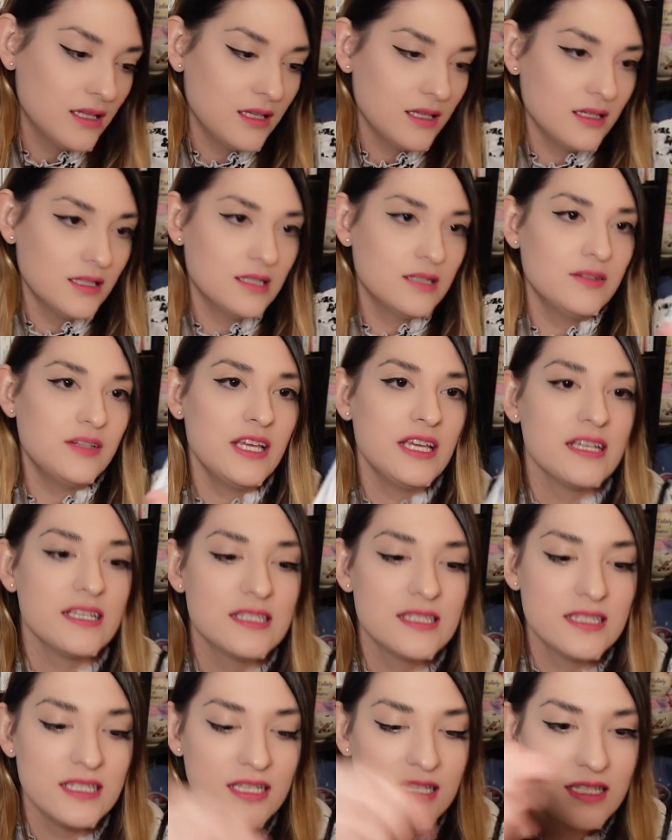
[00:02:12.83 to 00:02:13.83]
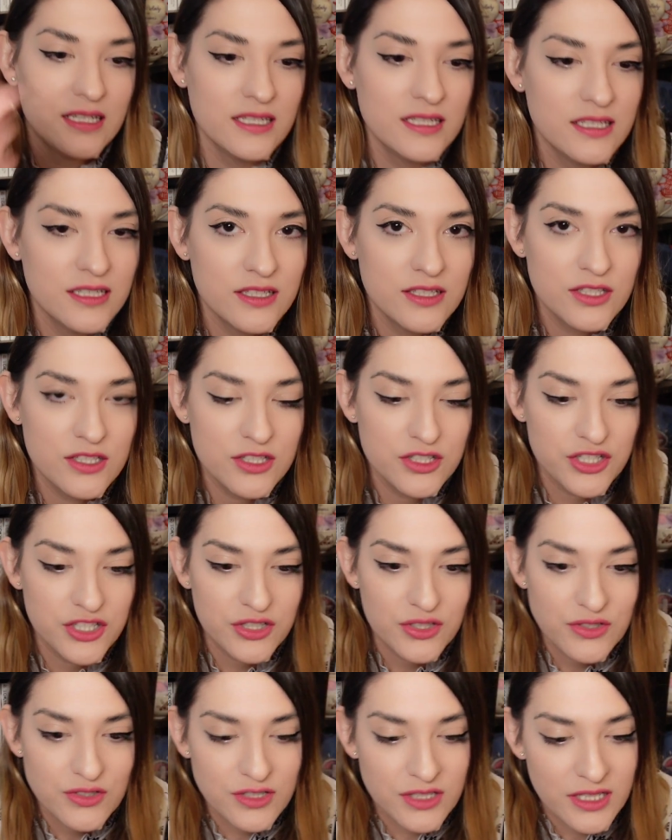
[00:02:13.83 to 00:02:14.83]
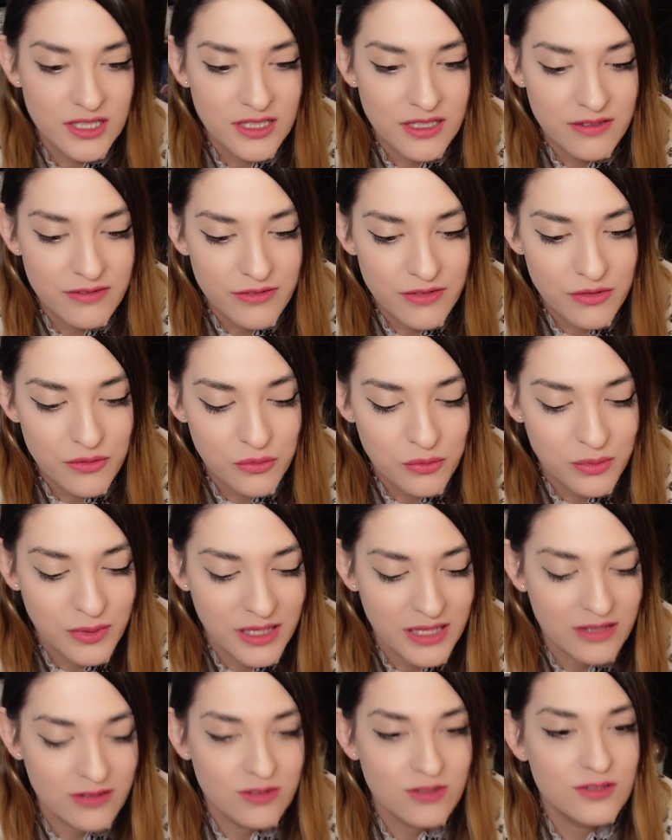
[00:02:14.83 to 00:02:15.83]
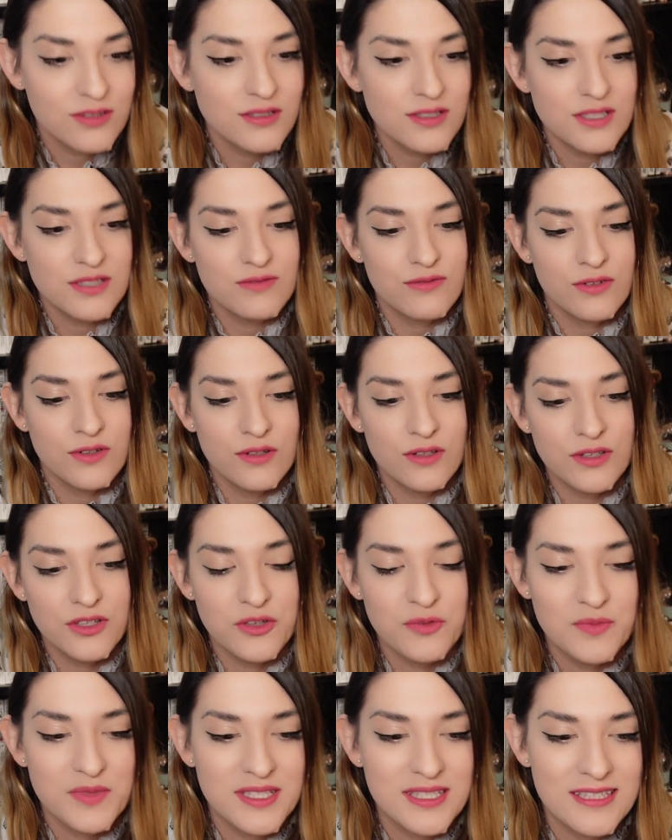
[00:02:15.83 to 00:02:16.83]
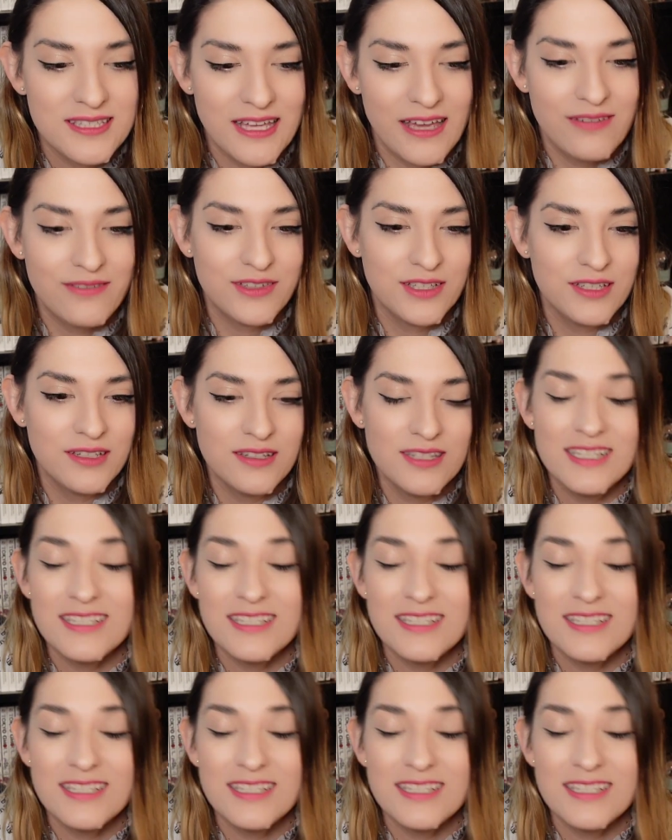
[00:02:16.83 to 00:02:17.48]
Next is Children of the Whales, Volume 7.